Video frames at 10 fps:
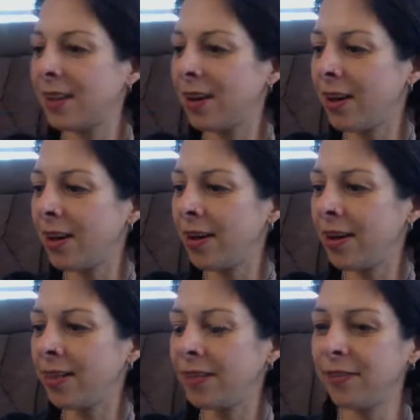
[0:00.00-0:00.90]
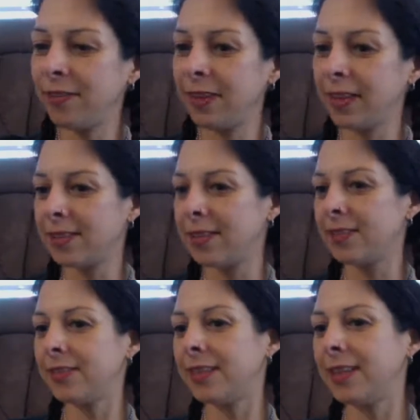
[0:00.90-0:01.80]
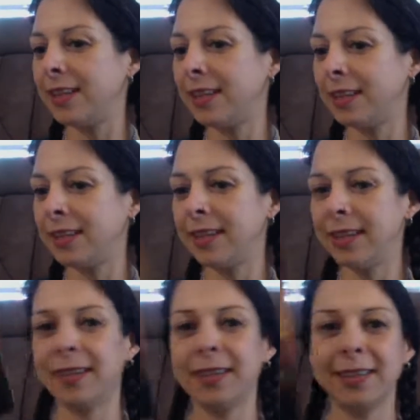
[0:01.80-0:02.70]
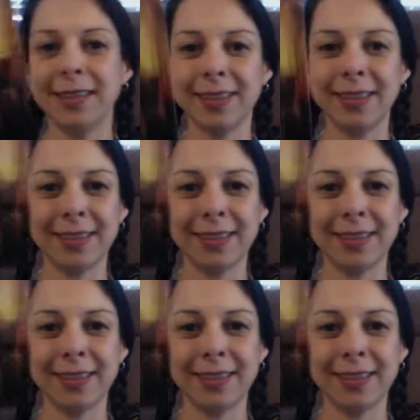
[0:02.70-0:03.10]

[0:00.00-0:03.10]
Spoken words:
all the victory.